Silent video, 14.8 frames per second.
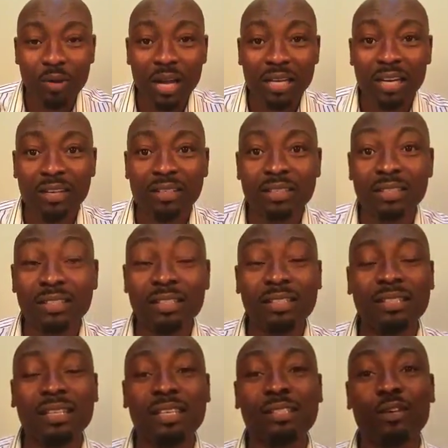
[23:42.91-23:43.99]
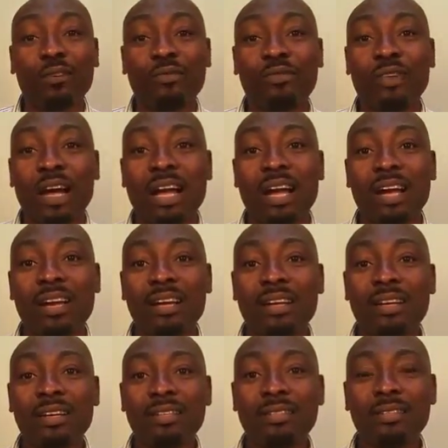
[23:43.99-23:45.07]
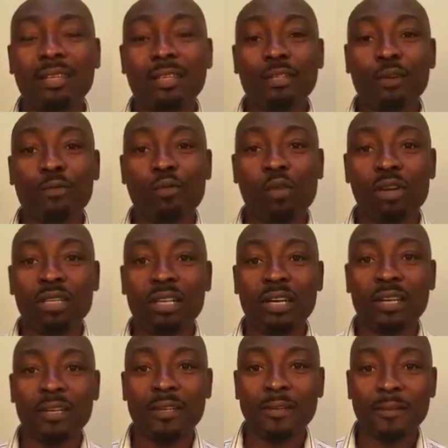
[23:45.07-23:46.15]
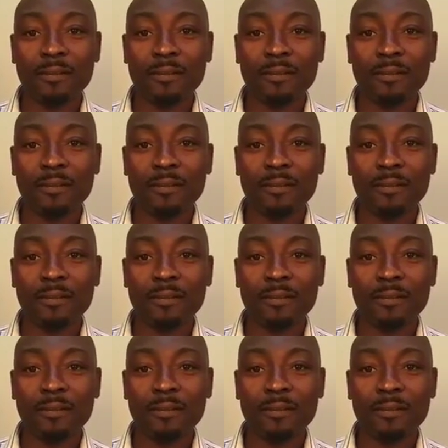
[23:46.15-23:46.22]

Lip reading: We are now in the days of fire, the days of wonder.